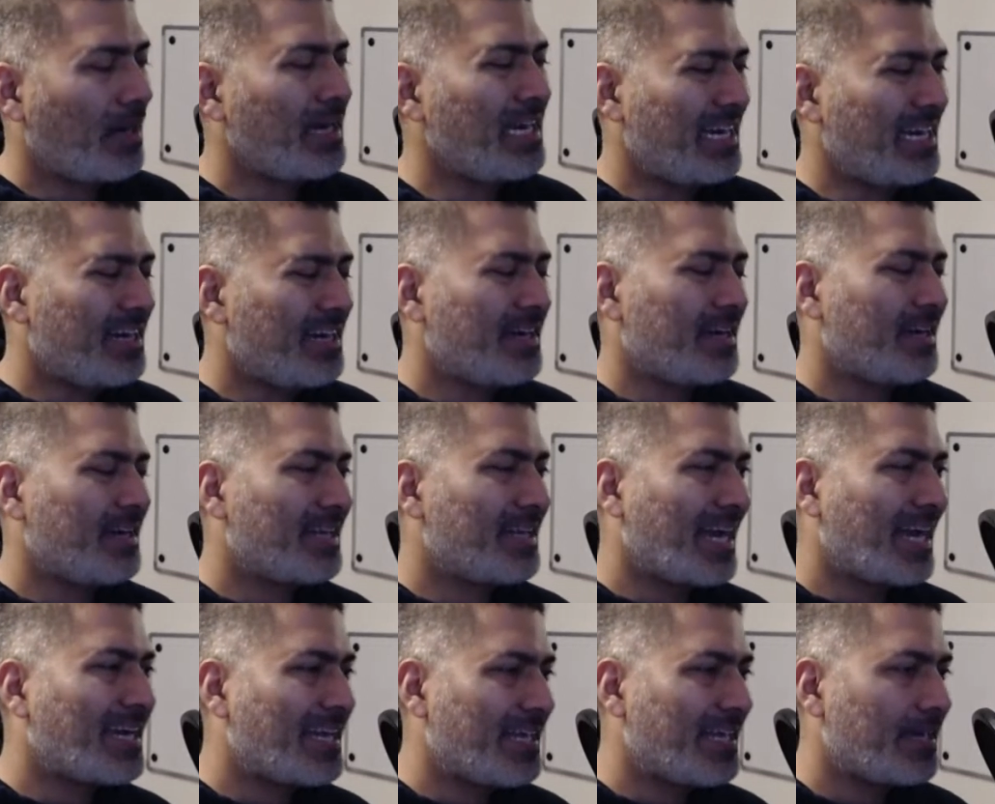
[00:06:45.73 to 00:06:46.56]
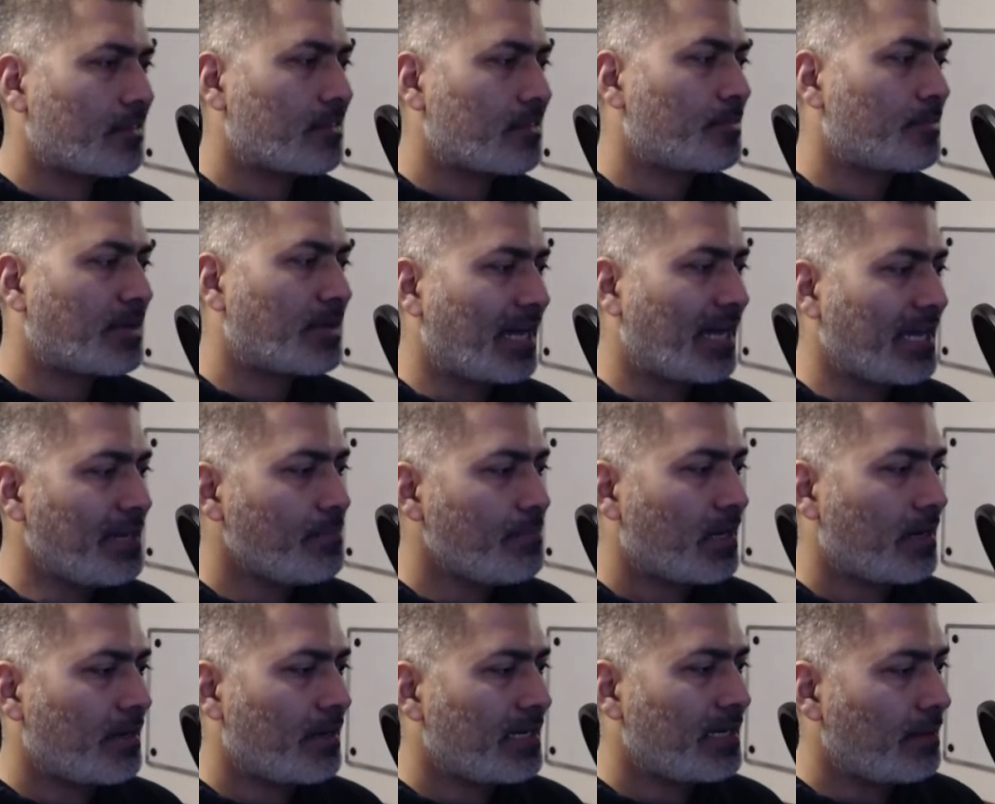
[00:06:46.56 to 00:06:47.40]
it can take some
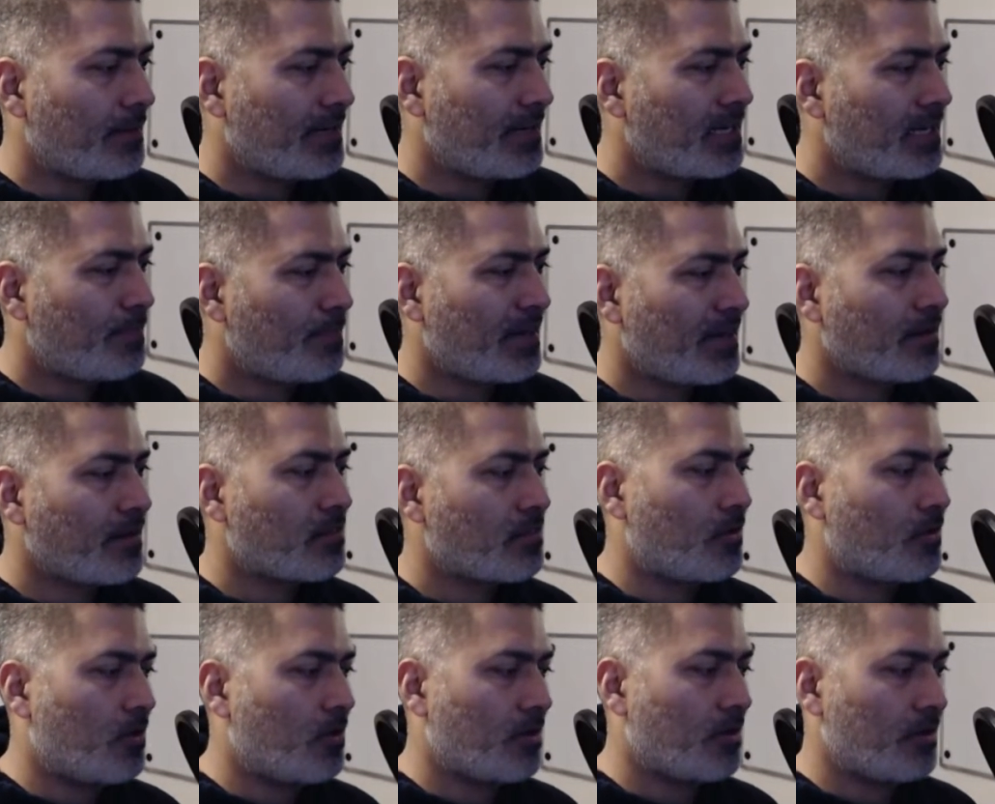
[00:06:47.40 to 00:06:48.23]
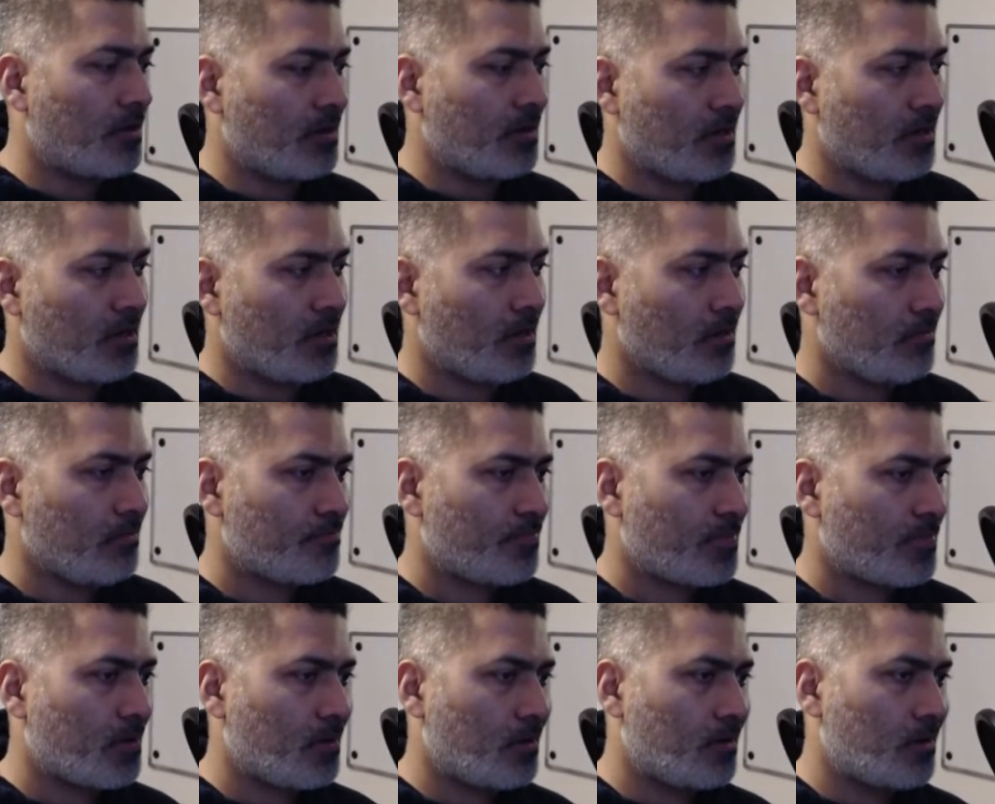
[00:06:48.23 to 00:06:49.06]
time. It depends on
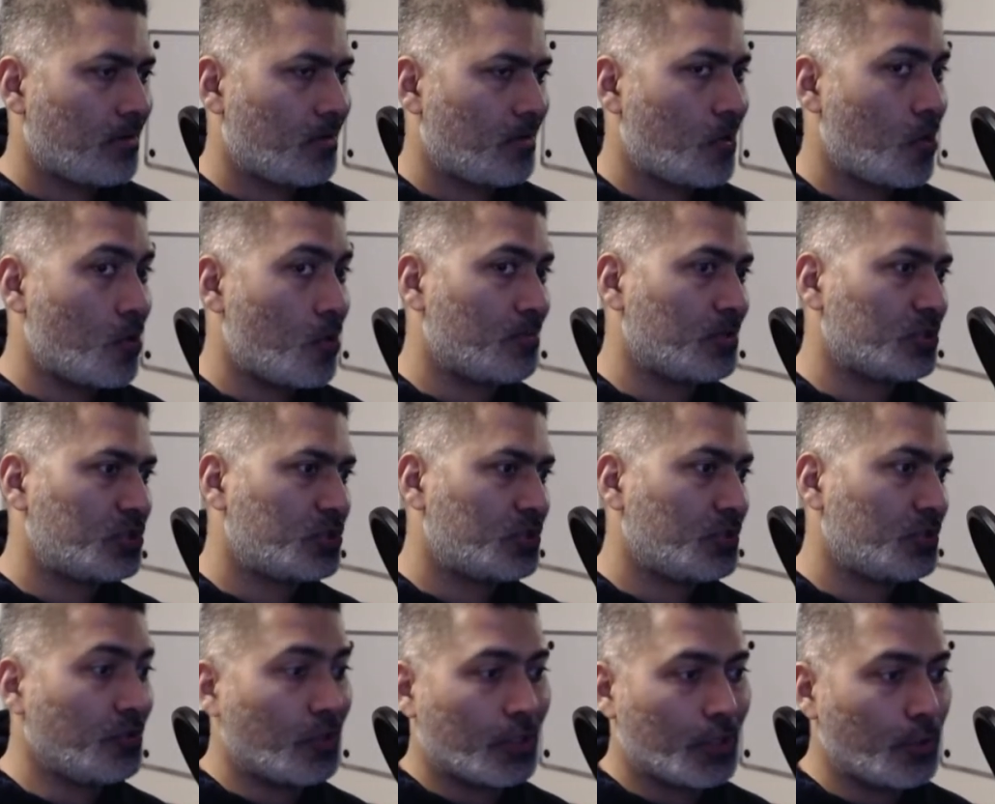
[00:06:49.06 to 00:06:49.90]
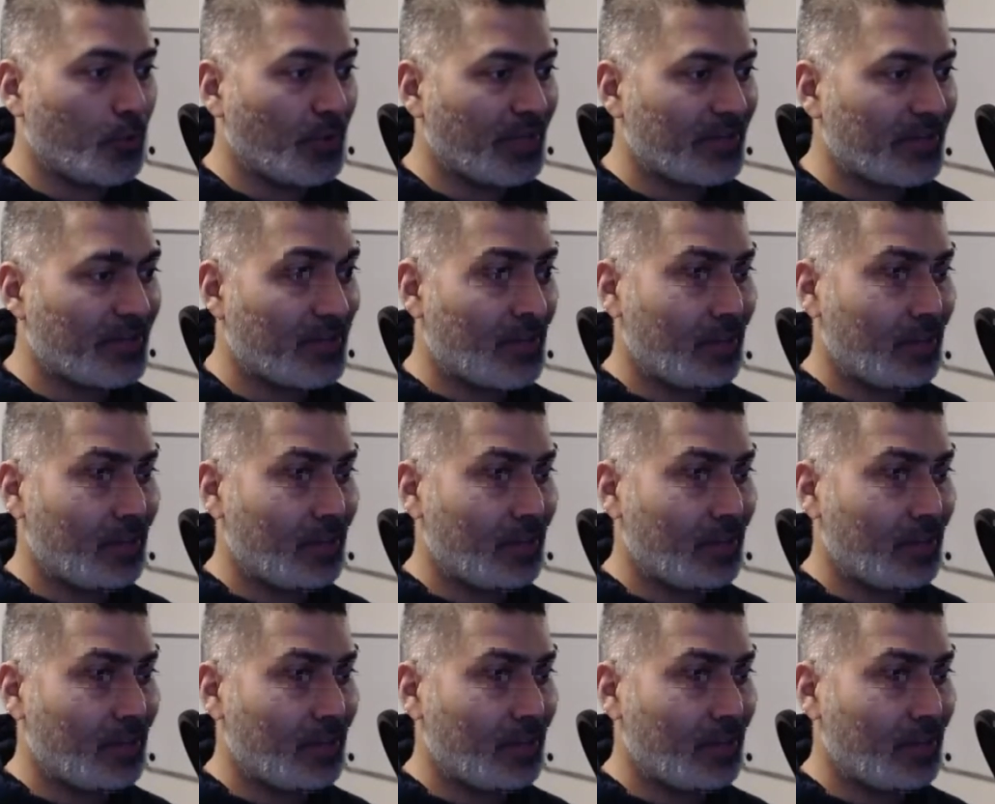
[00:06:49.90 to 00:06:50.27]
how much you're doing.